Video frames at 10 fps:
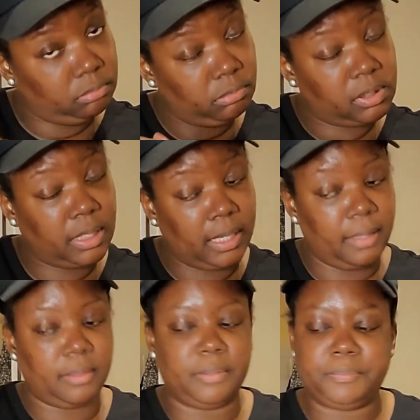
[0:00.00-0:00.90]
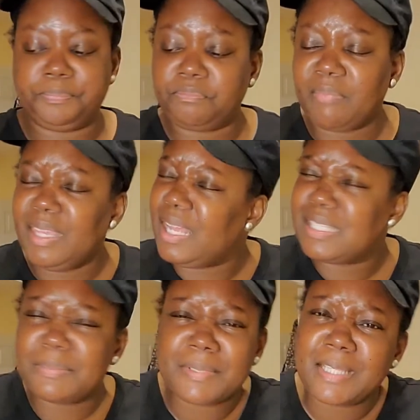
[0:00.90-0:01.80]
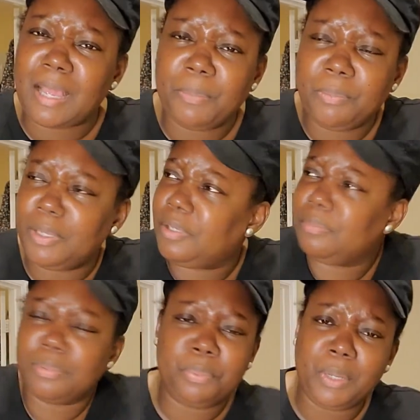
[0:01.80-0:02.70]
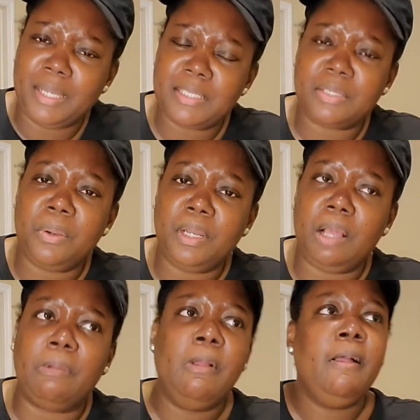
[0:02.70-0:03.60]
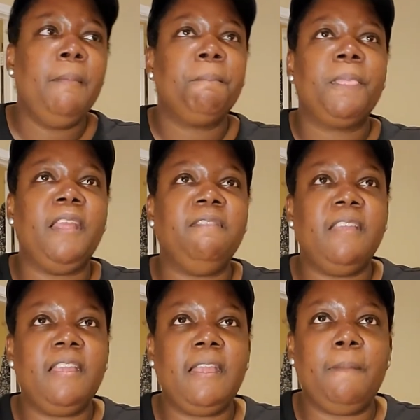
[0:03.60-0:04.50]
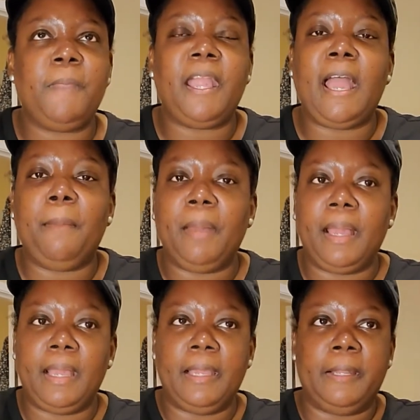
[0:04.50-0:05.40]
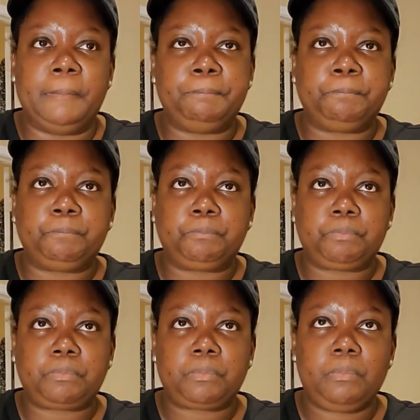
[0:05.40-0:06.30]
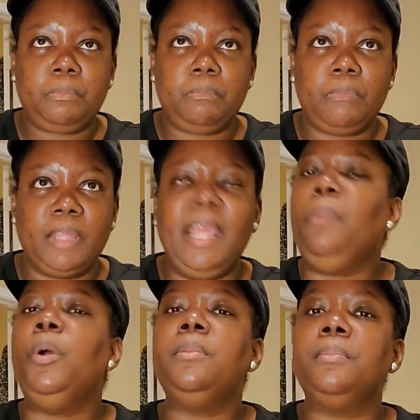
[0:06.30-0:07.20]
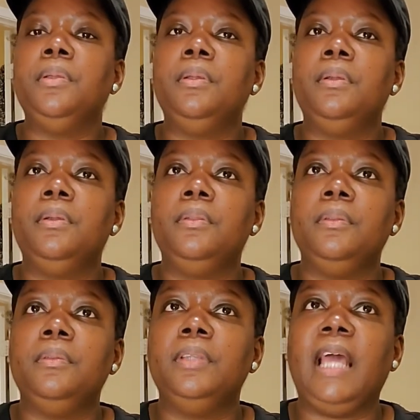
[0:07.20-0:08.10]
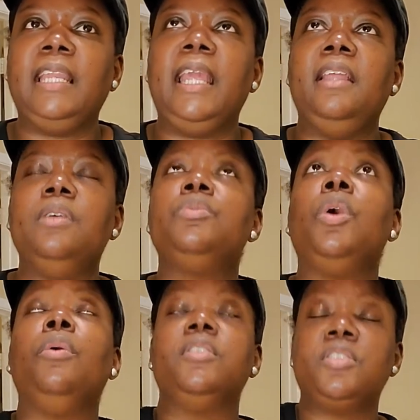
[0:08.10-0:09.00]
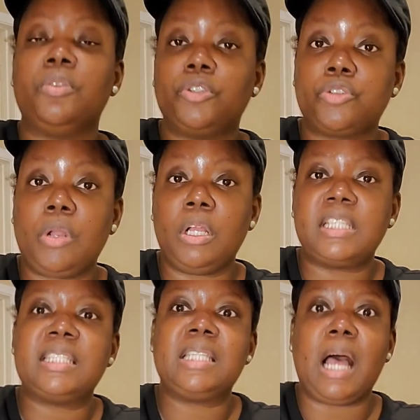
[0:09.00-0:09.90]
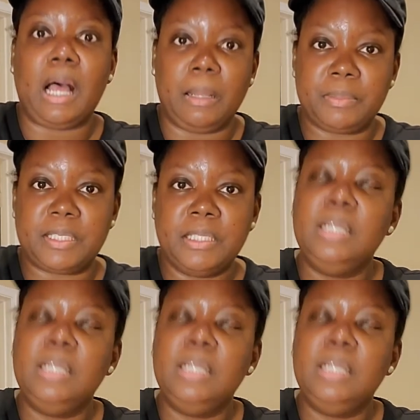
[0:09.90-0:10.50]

together. And I just was like, well, what is going on? And then they got behind. They wouldn't, like, so the truck stopped